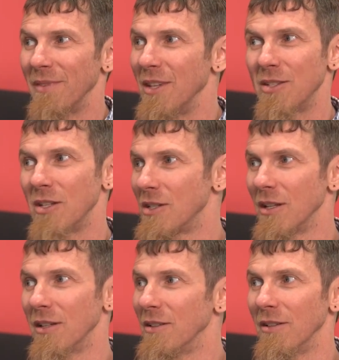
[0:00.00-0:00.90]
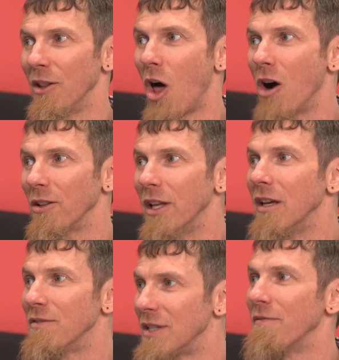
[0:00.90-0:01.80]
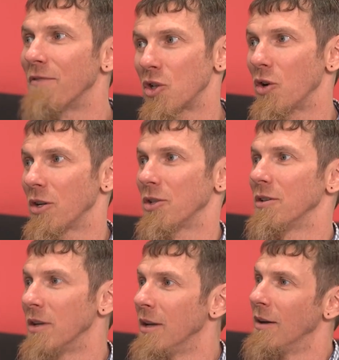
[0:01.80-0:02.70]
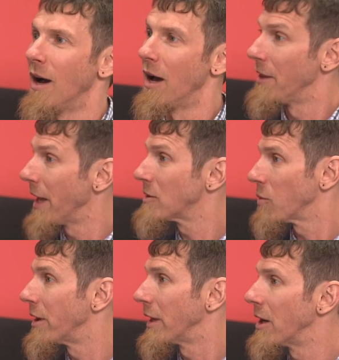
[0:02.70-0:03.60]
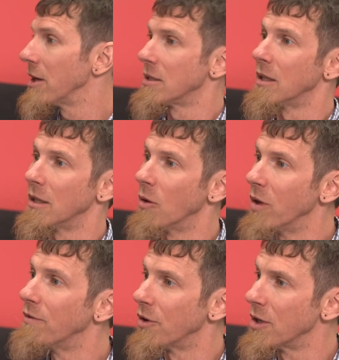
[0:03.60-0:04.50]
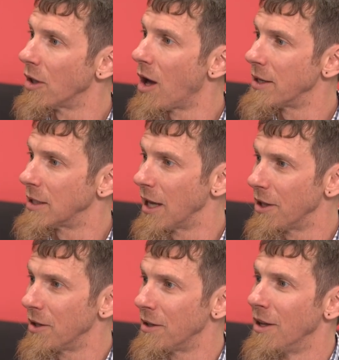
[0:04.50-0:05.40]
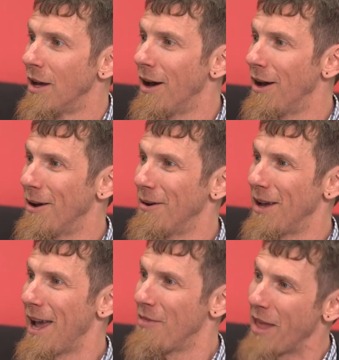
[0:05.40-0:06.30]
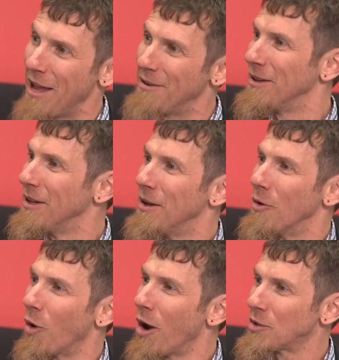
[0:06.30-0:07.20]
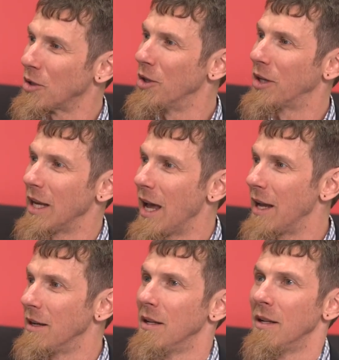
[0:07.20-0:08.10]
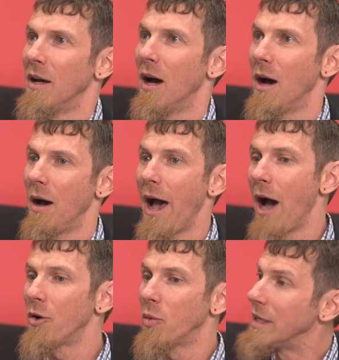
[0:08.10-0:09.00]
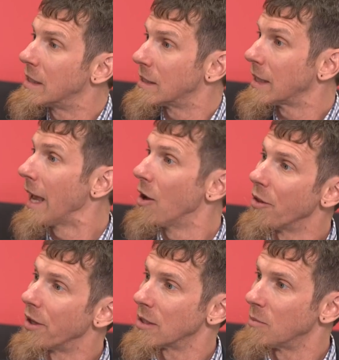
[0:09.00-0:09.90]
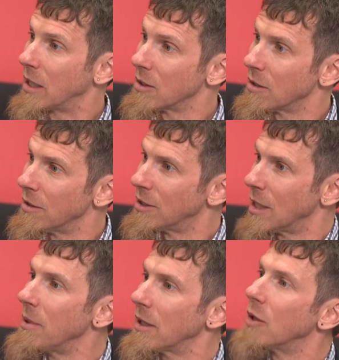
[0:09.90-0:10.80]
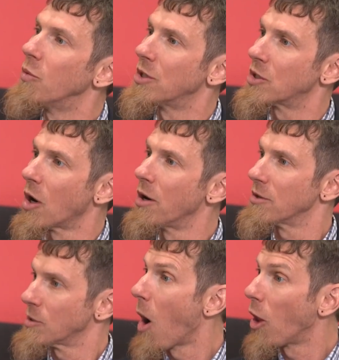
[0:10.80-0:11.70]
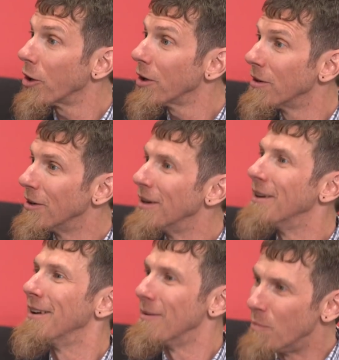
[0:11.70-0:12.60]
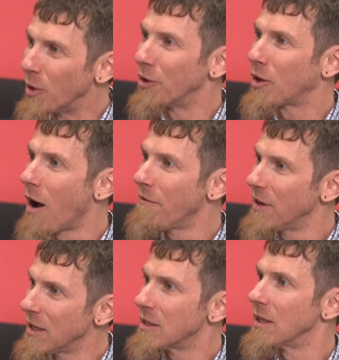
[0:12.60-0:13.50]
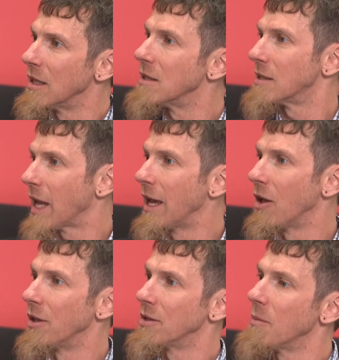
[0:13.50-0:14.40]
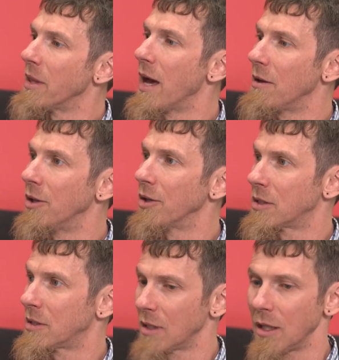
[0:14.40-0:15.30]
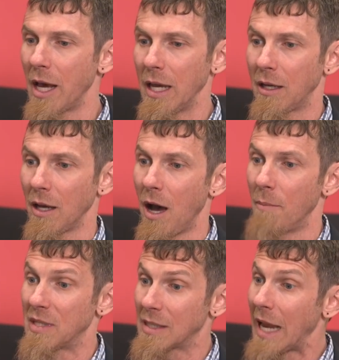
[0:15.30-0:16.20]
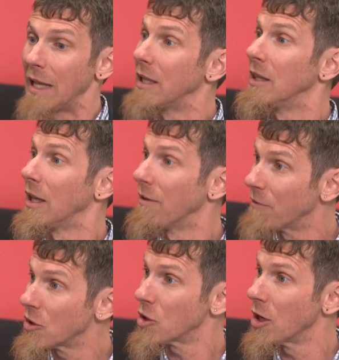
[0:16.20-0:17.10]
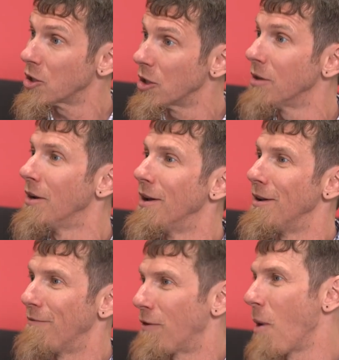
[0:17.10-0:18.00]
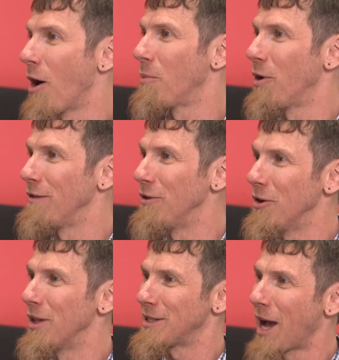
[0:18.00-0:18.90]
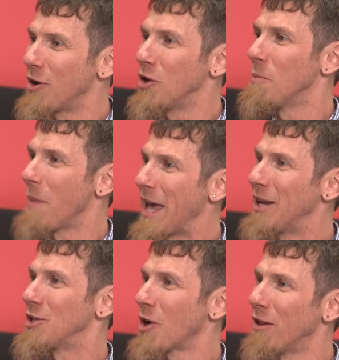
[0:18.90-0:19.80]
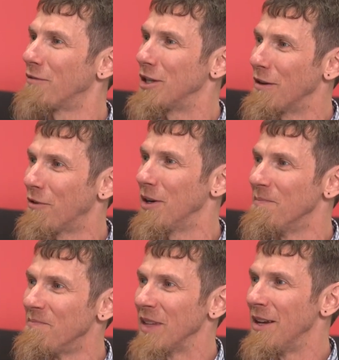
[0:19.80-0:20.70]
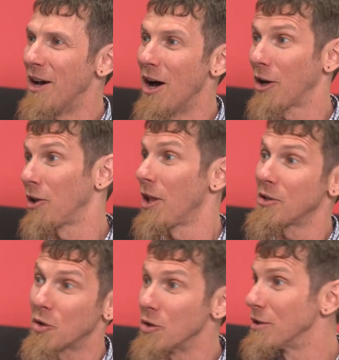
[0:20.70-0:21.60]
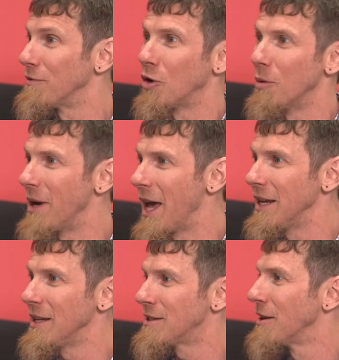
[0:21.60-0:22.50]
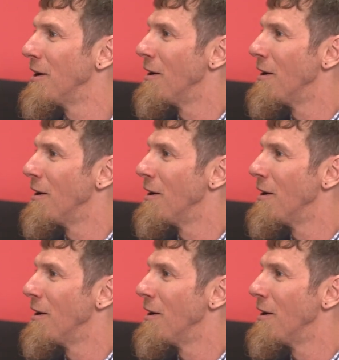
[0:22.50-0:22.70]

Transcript: This is a long-lived infrastructure. Uh, that's one of the areas that, that we've learned a lot together. Uh, and then we're also looking at uh, how do we scale this? Because typically we start smaller build confidence and then scale. And some of that looks like um, scaling the infrastructure. From our point of view, that's how do you manage all of the different uh, clusters of Kubernetes.